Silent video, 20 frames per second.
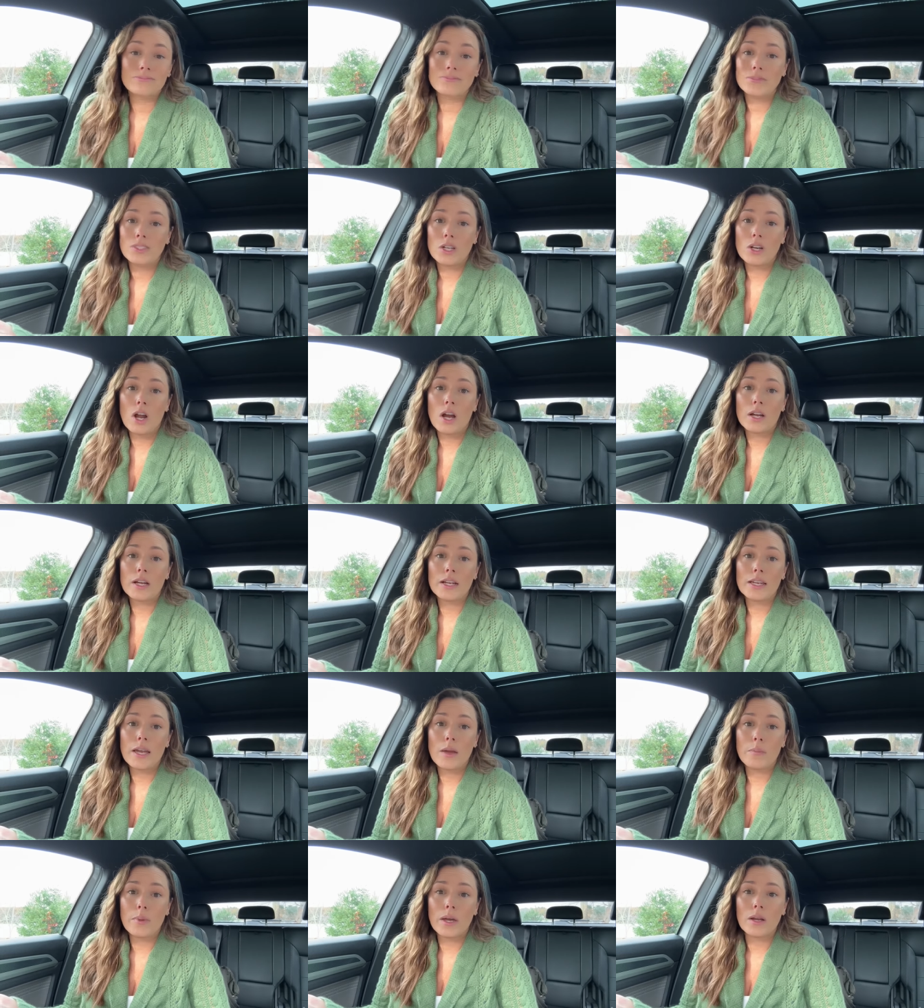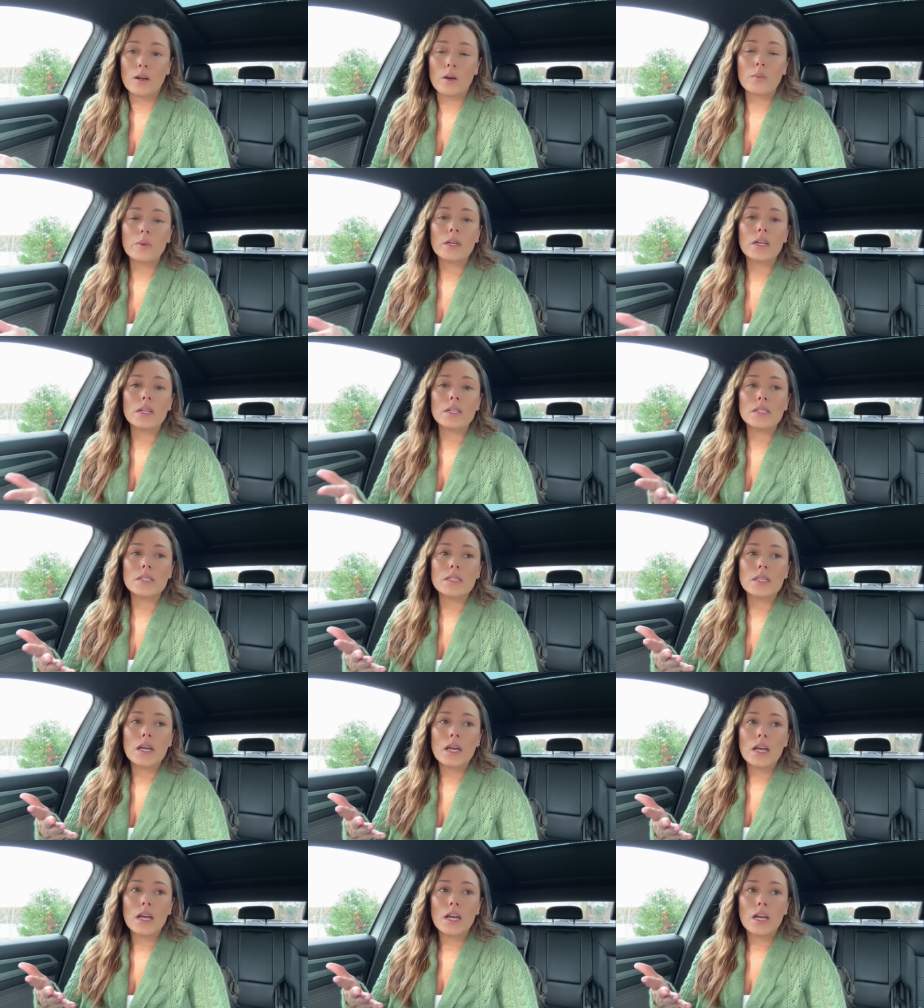you're not going to get better
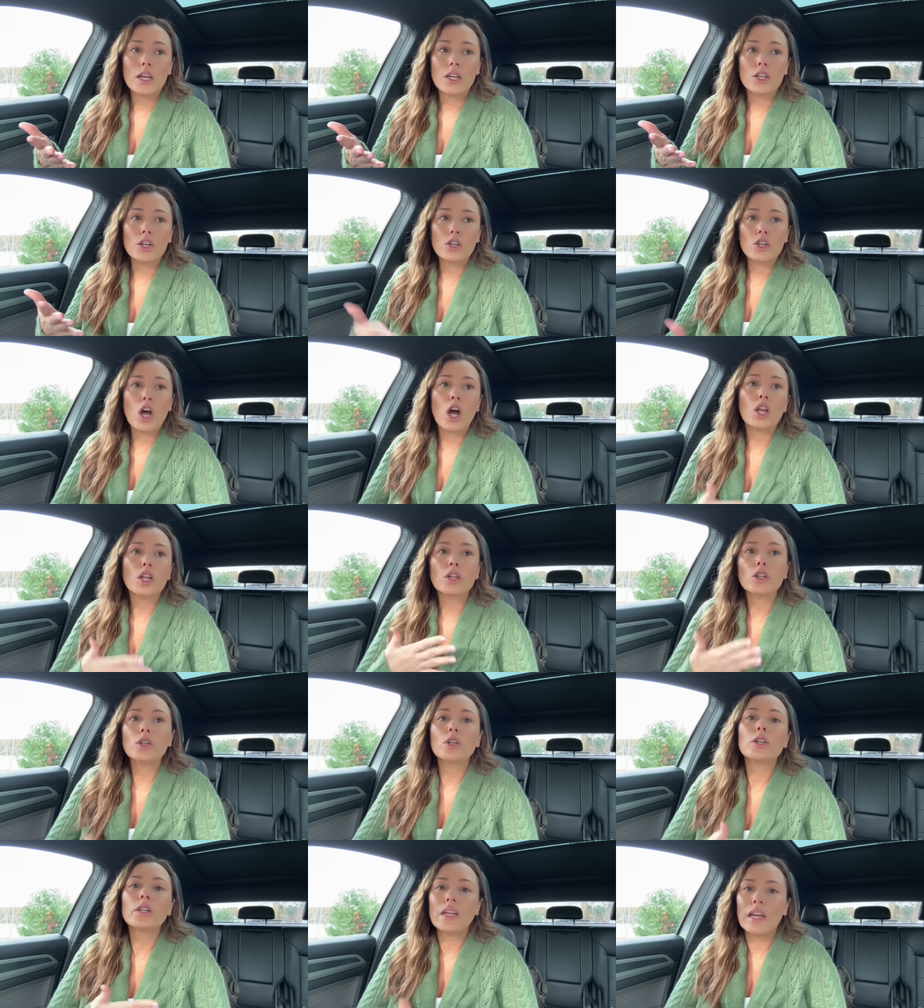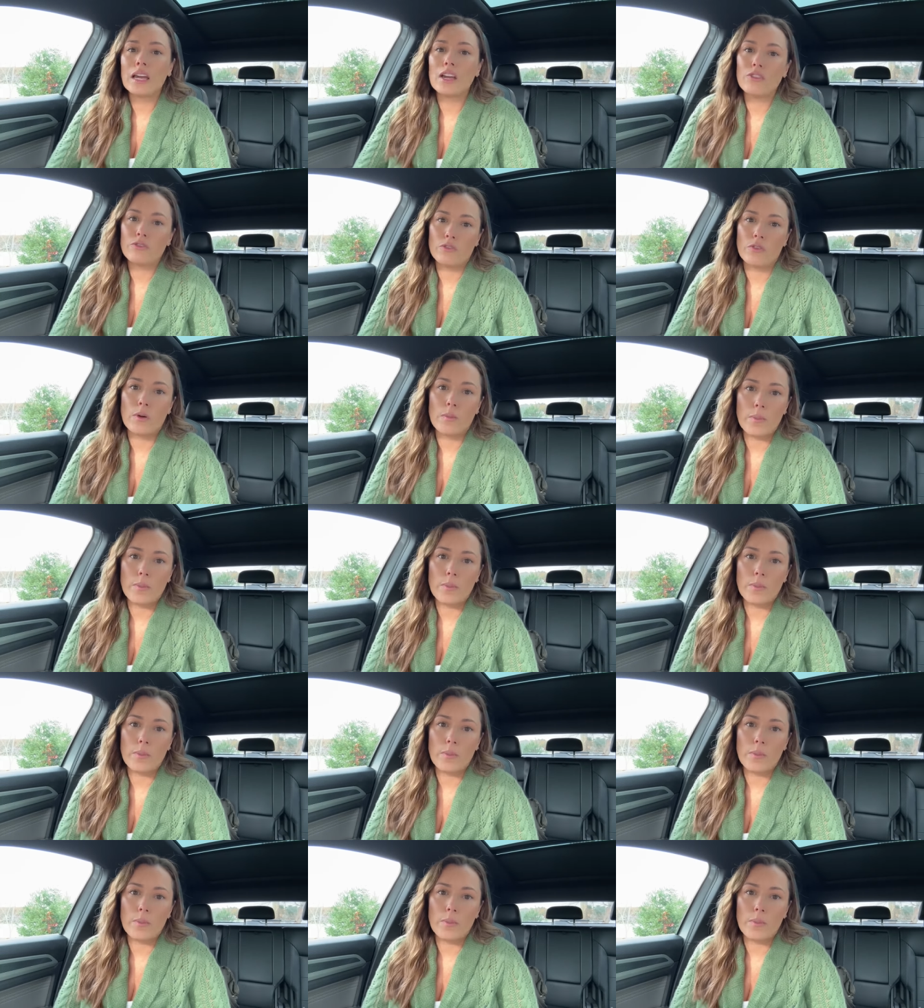because you're not looking for